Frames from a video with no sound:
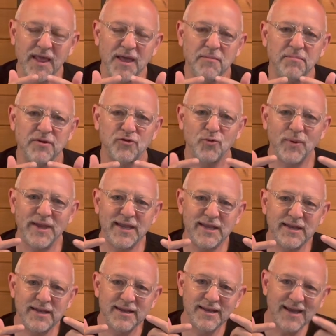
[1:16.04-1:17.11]

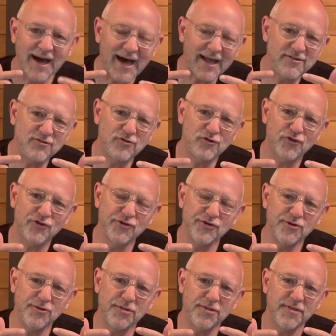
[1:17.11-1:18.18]
between God's
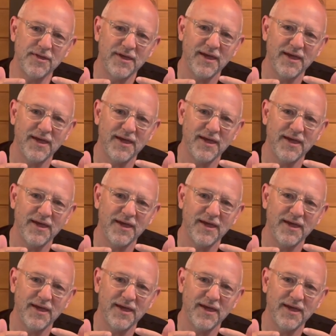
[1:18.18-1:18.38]
truth